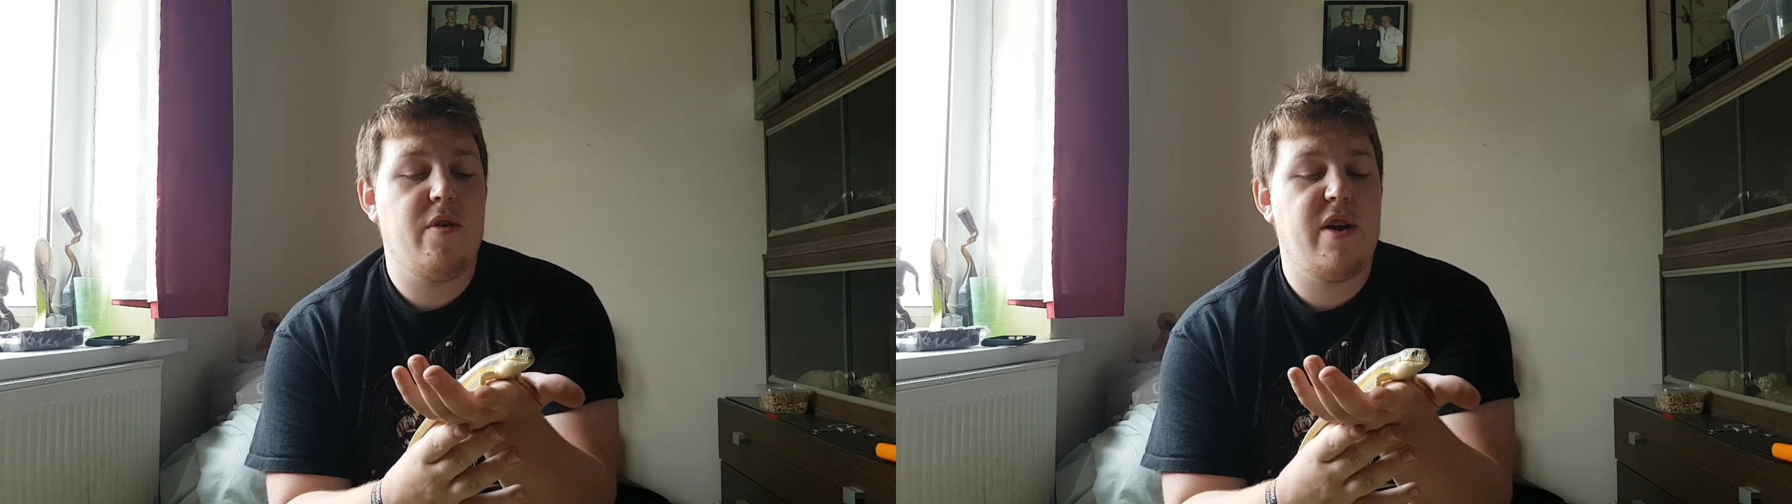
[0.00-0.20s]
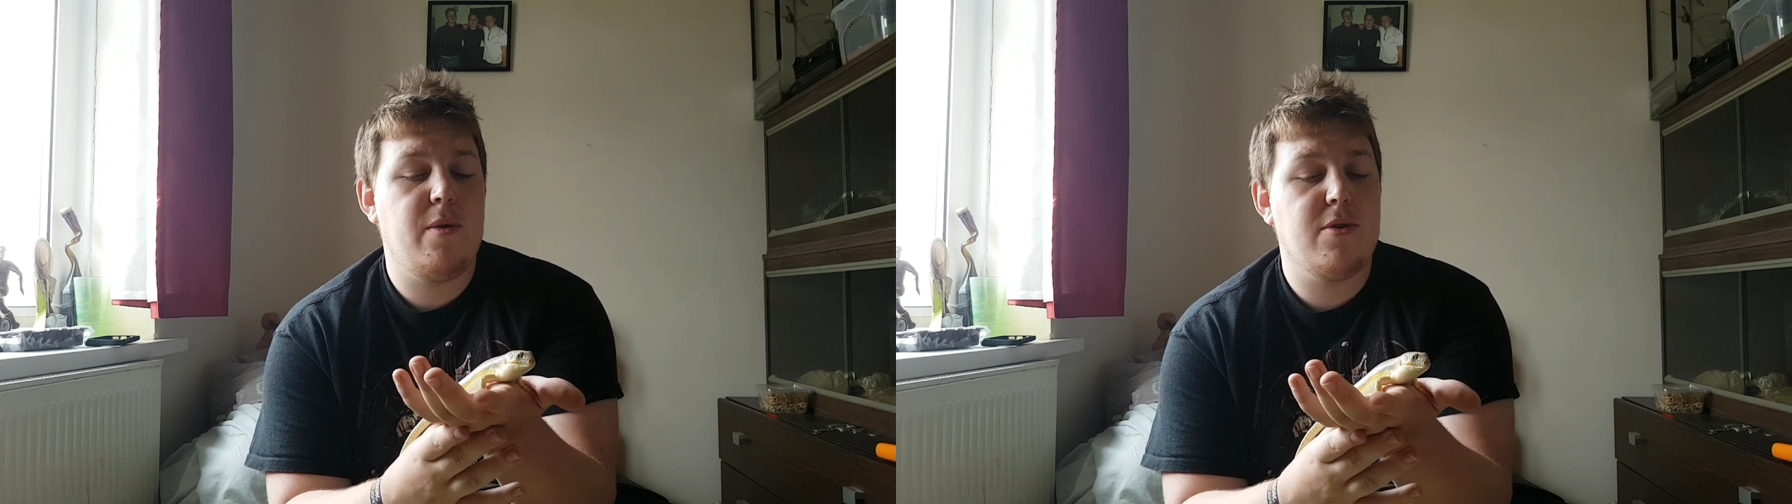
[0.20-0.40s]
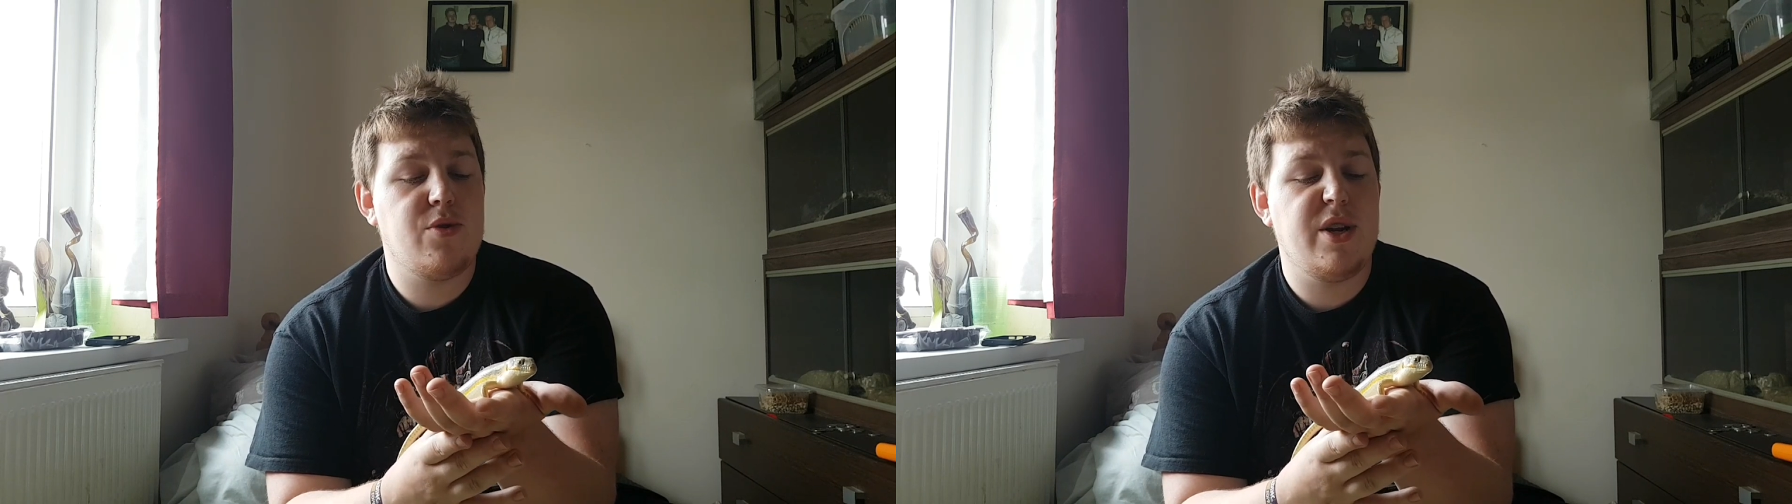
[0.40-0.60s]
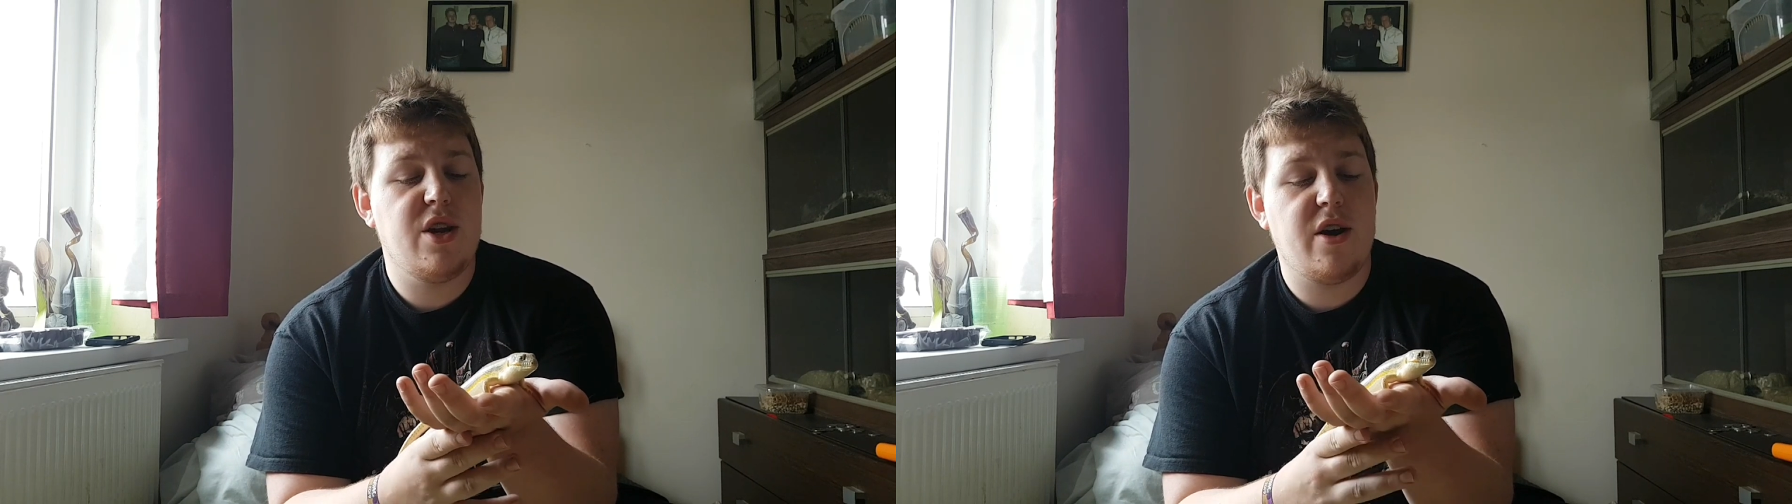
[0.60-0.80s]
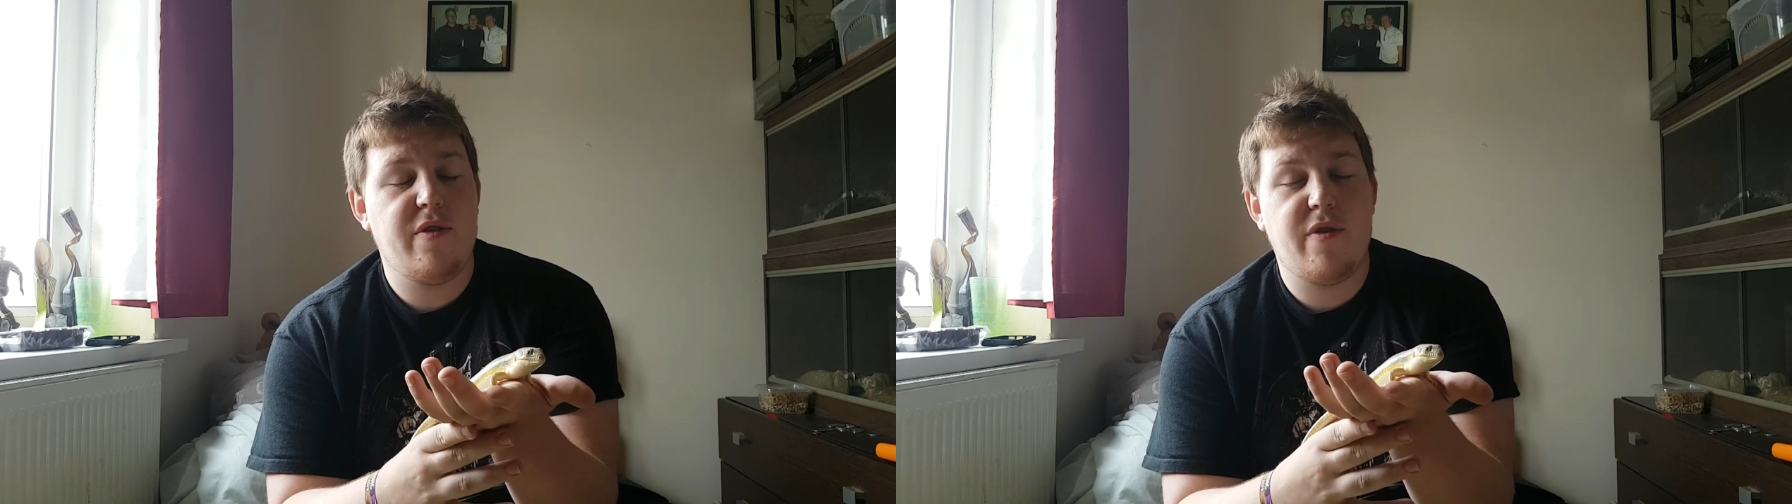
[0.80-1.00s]
of anywhere between
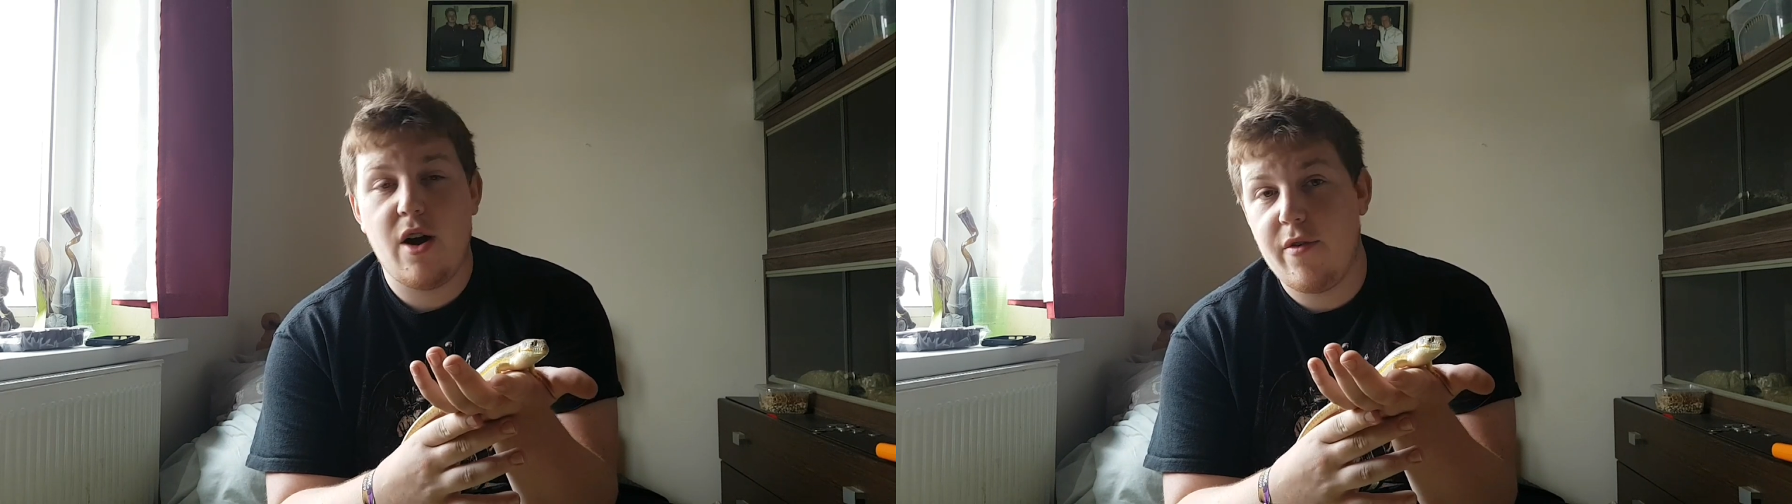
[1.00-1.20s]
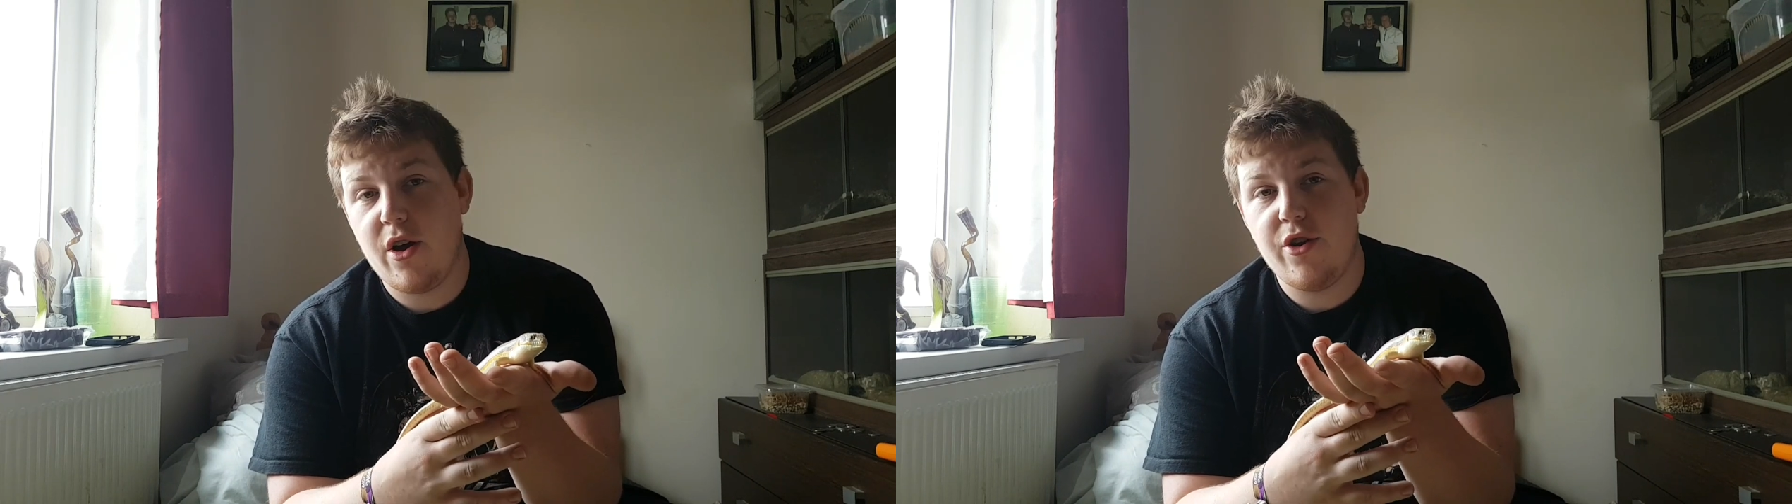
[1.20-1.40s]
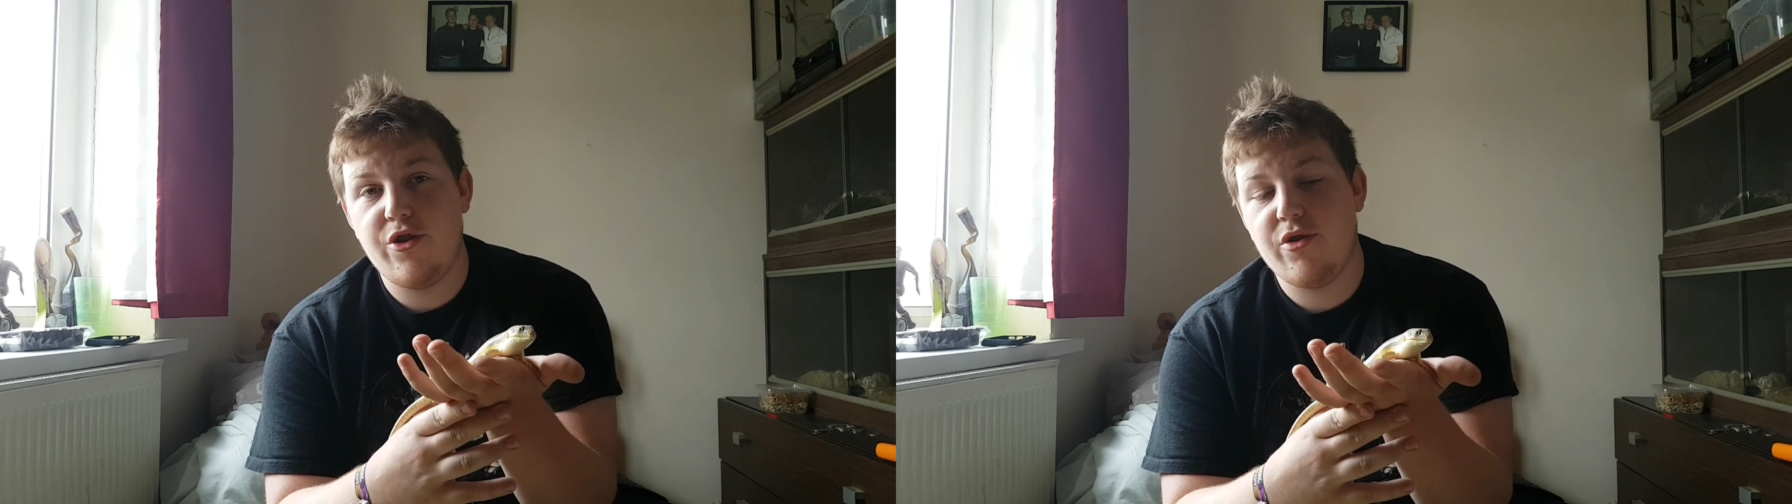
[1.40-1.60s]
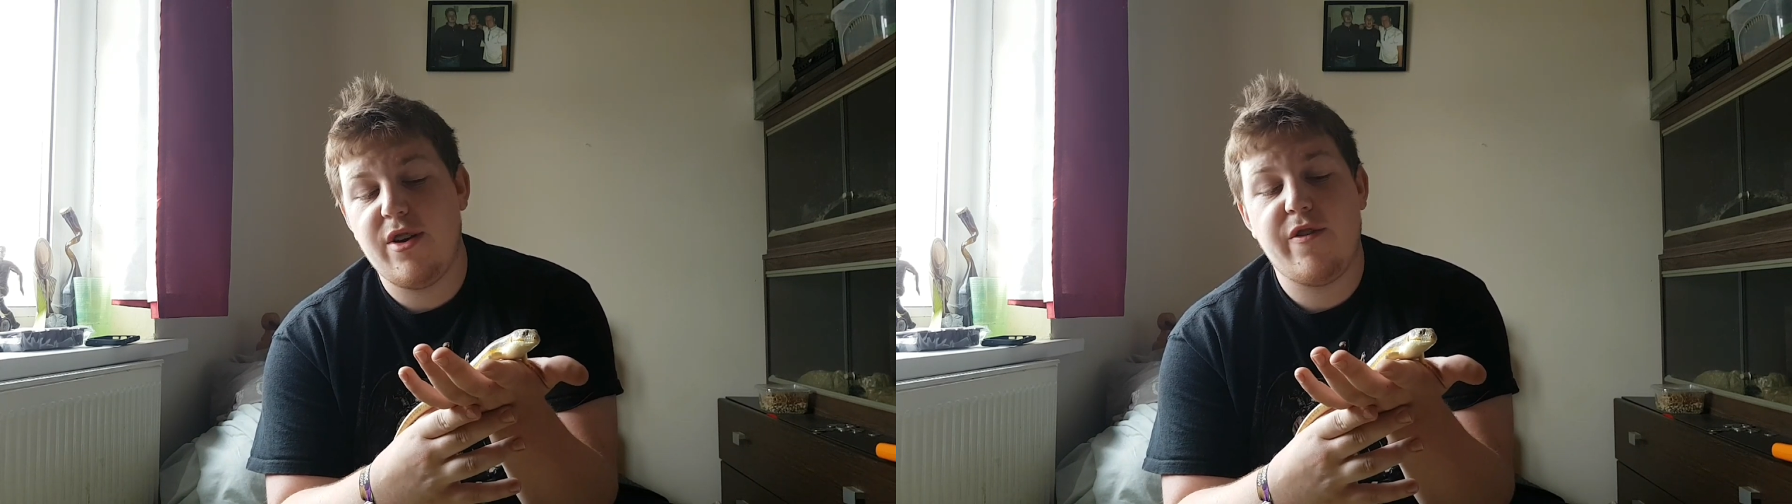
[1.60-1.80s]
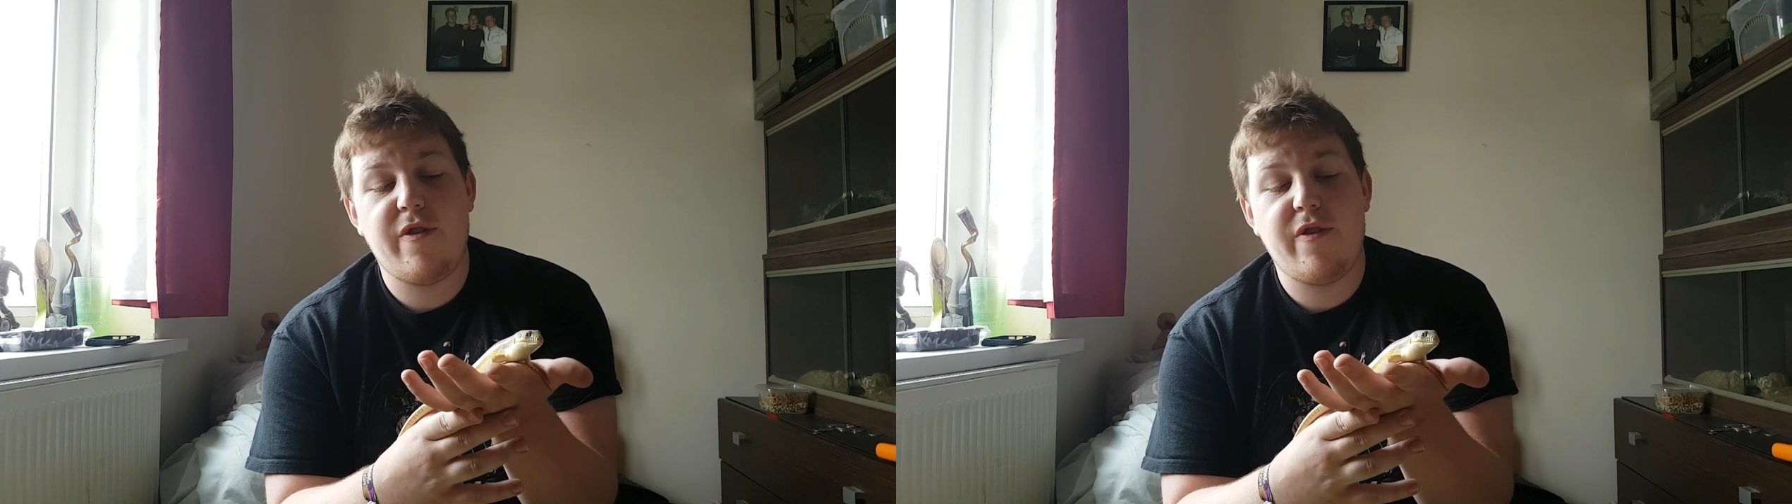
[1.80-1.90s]
95 and 100 degrees